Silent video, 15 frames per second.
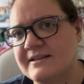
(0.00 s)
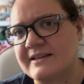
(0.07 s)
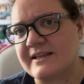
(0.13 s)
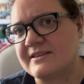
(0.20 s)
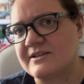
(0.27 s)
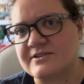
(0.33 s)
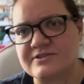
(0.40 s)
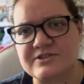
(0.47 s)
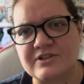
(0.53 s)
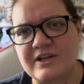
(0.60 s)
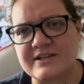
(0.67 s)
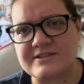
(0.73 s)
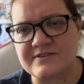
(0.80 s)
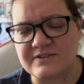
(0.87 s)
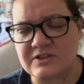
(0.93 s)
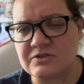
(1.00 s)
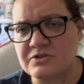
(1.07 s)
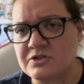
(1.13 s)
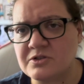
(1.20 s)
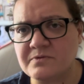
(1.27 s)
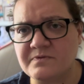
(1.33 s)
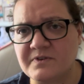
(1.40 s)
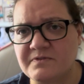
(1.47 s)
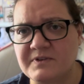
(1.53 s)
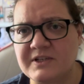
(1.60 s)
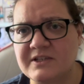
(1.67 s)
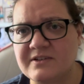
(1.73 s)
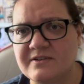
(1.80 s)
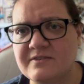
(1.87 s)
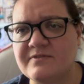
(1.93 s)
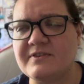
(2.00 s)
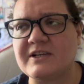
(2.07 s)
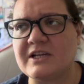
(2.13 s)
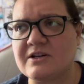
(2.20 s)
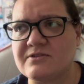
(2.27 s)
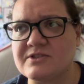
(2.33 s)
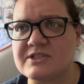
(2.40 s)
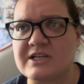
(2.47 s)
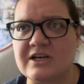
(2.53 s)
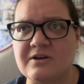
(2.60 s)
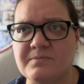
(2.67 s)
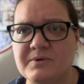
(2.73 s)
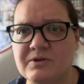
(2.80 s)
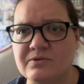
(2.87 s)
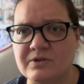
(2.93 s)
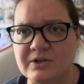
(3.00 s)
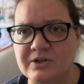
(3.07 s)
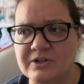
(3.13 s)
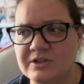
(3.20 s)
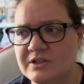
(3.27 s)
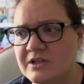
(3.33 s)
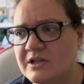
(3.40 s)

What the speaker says: that there's lots of YouTube videos to help you learn.